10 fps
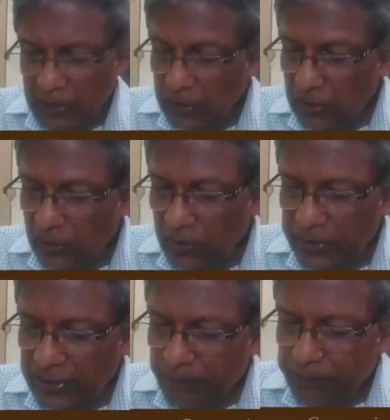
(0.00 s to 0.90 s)

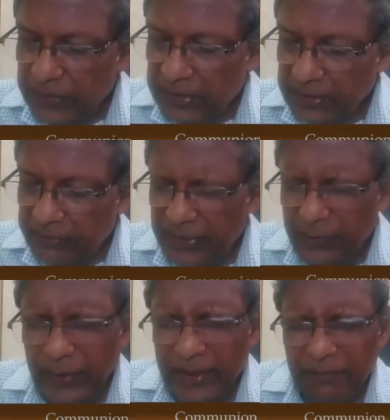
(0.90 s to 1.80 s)
Lord,
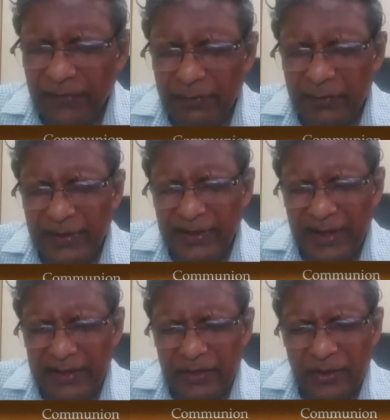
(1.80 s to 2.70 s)
even when we were
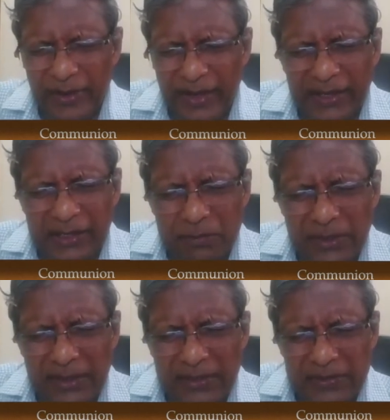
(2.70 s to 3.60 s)
your
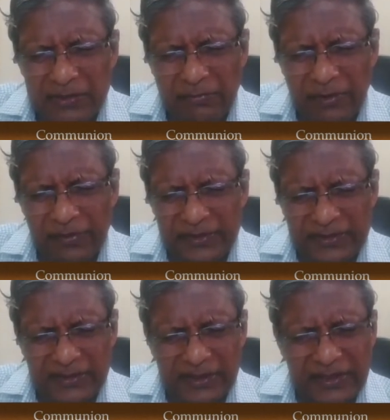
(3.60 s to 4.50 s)
enemies, we were
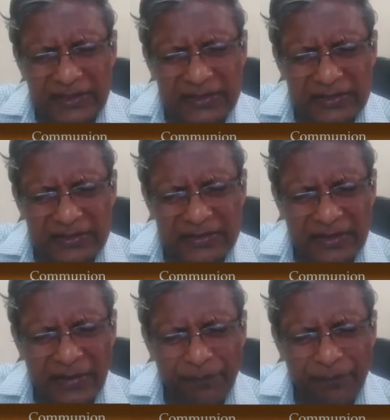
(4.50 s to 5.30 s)
sinners.